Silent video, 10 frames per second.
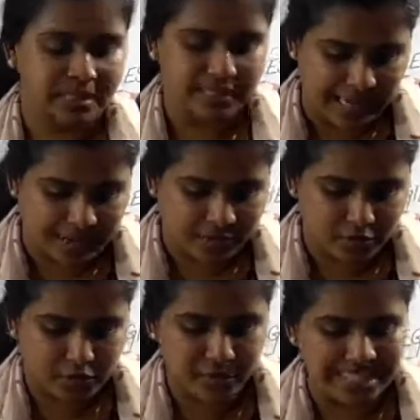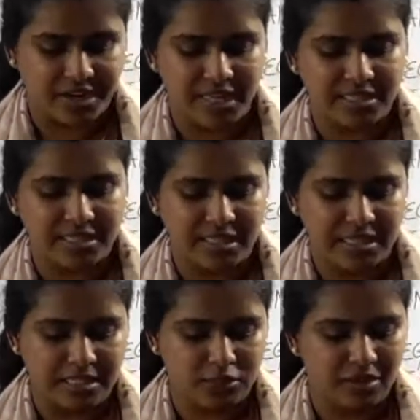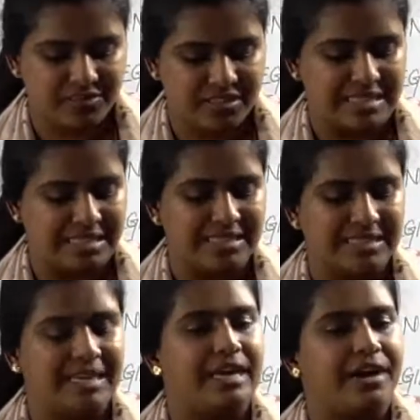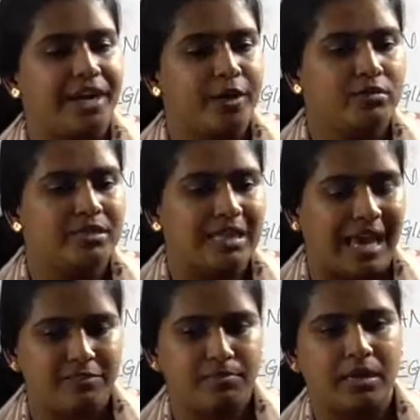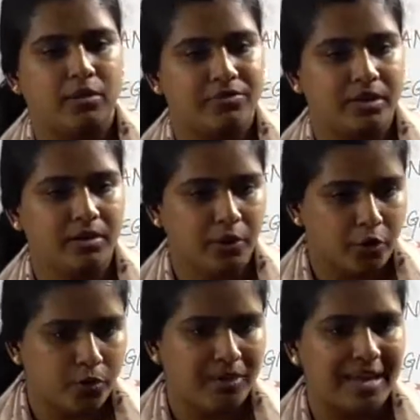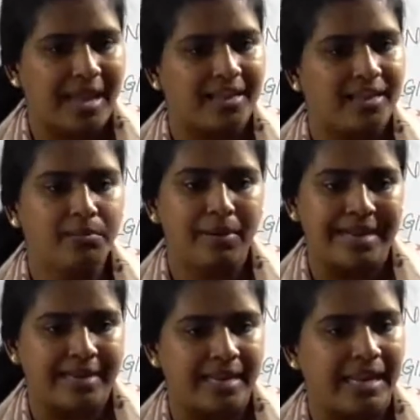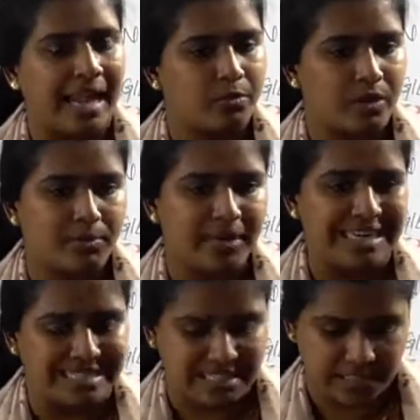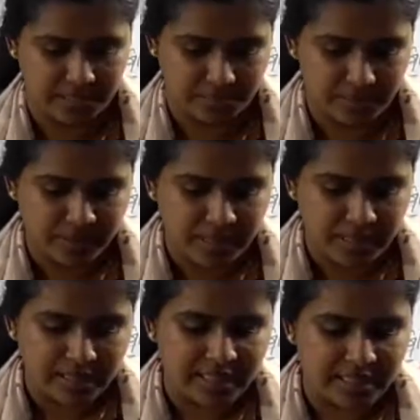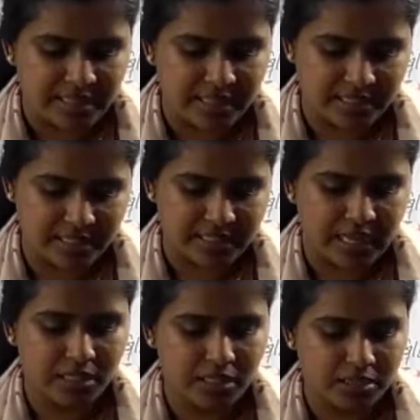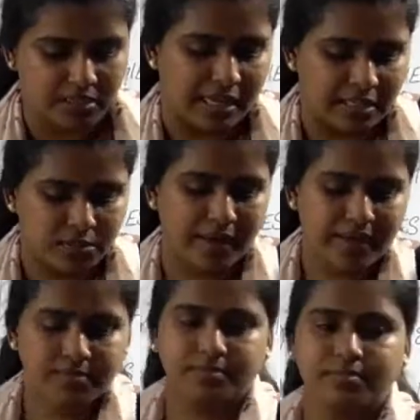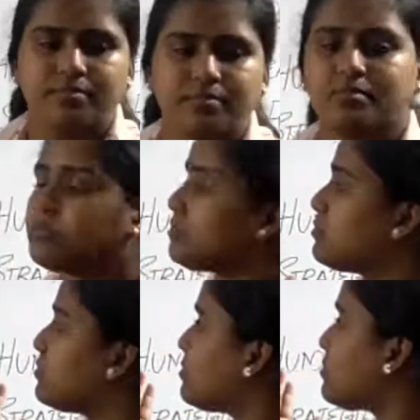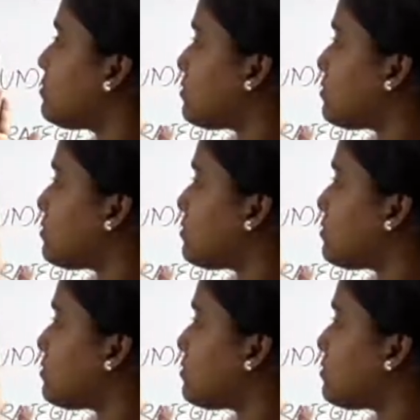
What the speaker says: reduce the lifespan of the human and their mental health will be disturbed. These are the, that is why plant breeding, that food quality should be increased.